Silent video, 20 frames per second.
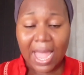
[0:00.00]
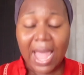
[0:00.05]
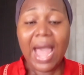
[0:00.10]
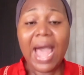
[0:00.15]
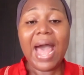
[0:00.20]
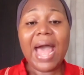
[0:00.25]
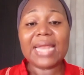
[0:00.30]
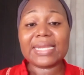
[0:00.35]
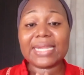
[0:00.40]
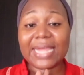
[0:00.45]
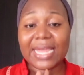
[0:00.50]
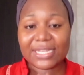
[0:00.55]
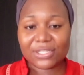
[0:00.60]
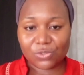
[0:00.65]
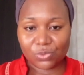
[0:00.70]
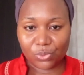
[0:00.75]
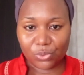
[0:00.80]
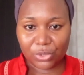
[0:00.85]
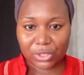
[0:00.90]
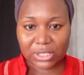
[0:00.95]
And guess
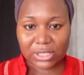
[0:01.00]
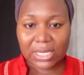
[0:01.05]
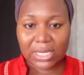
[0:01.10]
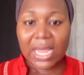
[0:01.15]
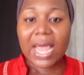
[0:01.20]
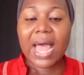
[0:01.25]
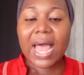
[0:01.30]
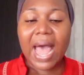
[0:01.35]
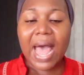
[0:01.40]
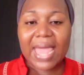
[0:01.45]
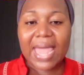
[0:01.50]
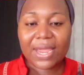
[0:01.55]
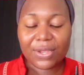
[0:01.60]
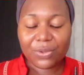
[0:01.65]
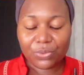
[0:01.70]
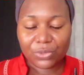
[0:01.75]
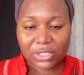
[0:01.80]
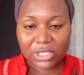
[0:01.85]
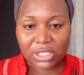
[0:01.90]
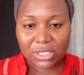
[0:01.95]
what? I
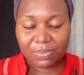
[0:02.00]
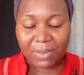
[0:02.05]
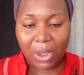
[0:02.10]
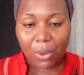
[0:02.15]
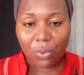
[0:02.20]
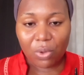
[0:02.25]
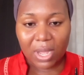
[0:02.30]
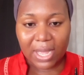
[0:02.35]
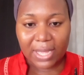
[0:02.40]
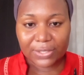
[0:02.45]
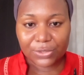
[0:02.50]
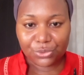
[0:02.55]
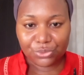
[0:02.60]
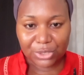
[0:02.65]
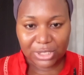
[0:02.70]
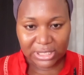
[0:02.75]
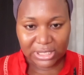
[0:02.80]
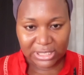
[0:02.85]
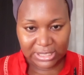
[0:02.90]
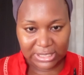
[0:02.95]
did my workout
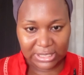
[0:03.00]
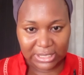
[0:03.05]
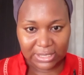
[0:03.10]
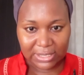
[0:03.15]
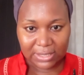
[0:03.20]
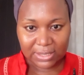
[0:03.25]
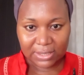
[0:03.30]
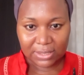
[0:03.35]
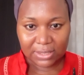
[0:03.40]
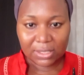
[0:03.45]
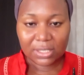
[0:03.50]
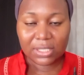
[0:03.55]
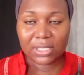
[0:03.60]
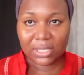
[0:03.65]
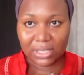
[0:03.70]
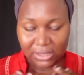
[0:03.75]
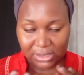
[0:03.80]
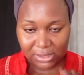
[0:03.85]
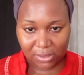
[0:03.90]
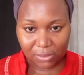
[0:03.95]
during the day.
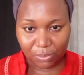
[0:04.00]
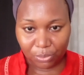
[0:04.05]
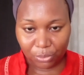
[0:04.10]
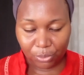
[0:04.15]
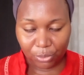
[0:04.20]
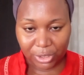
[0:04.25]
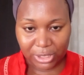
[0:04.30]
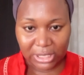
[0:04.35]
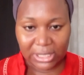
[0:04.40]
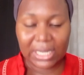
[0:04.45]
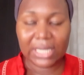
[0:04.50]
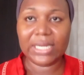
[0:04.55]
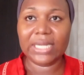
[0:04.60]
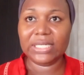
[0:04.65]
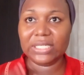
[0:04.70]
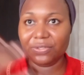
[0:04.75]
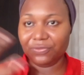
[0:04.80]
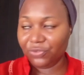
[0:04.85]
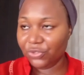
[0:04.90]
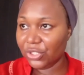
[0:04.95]
It's a morning and, and
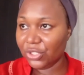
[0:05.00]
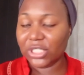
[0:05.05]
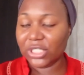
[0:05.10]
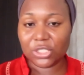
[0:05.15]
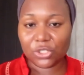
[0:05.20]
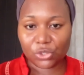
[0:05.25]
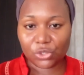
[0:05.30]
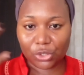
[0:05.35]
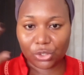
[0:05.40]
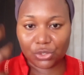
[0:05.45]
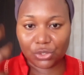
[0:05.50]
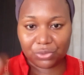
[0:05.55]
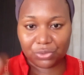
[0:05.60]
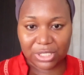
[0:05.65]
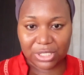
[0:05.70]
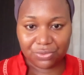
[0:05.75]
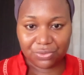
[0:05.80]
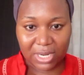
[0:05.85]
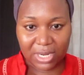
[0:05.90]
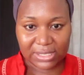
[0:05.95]
the sun is
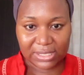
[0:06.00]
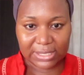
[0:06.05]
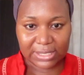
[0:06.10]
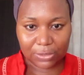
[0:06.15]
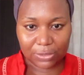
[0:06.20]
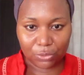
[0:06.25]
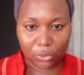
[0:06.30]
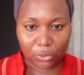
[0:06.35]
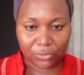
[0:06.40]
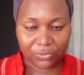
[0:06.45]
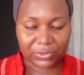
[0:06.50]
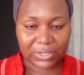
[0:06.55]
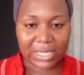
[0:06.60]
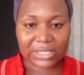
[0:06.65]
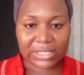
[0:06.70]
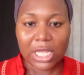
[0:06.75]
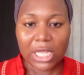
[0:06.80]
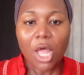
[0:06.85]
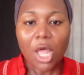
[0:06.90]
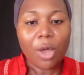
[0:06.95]
already rising and all of that.
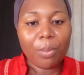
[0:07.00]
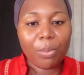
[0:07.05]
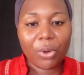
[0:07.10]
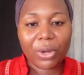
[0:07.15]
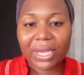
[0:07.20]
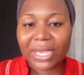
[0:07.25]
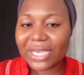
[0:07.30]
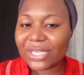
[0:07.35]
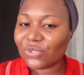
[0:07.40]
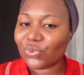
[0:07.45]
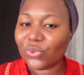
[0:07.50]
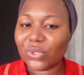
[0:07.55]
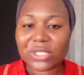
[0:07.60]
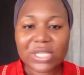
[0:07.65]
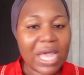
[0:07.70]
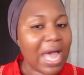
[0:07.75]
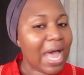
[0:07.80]
But guess what?